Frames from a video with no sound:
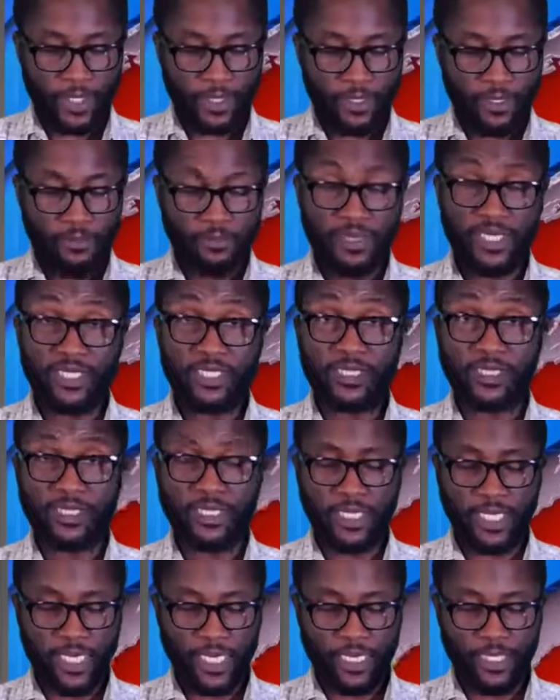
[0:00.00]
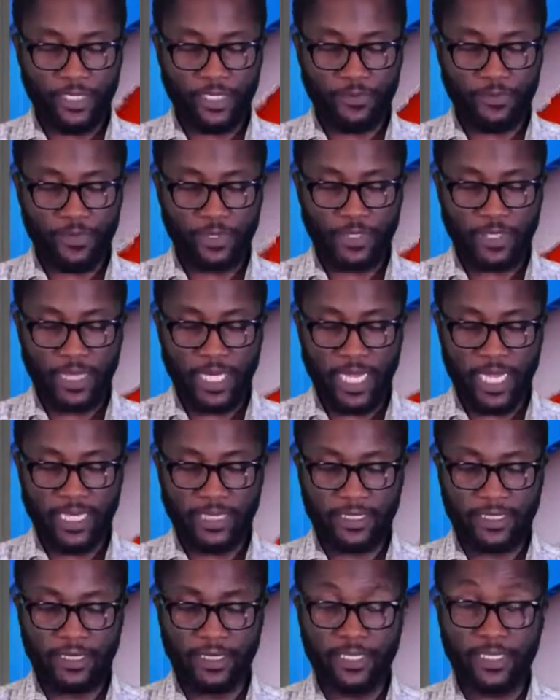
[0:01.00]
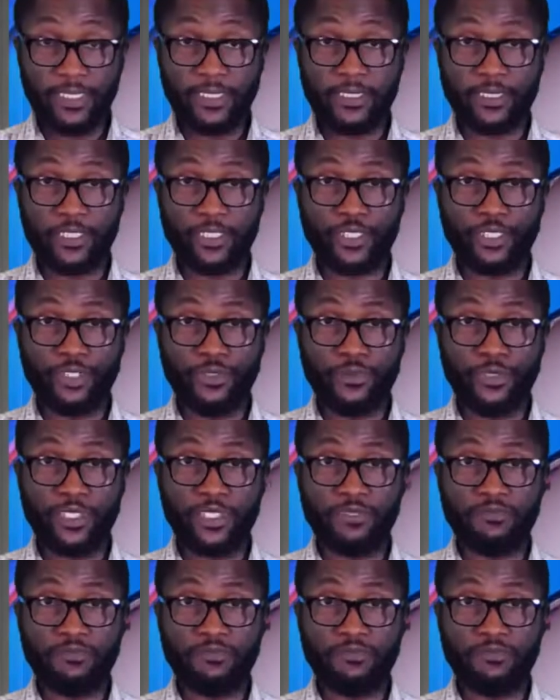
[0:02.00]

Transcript: Minister 8 brutalized journalist security